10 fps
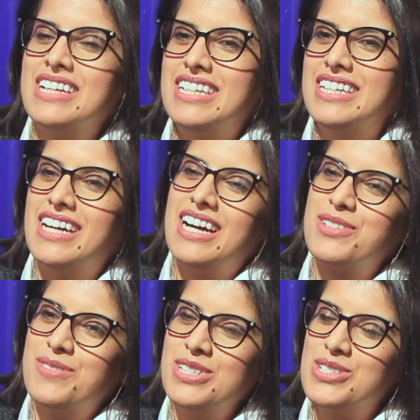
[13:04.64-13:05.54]

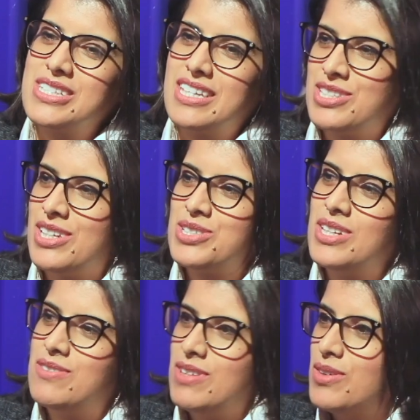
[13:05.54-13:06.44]
Arfaj is the
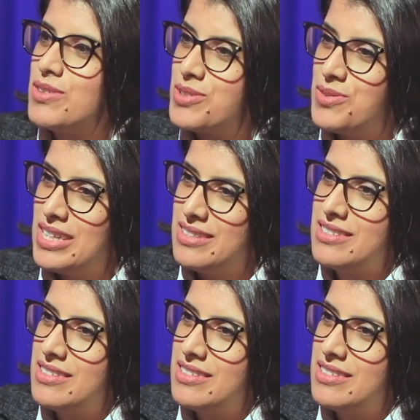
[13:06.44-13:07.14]
national flower of Kuwait.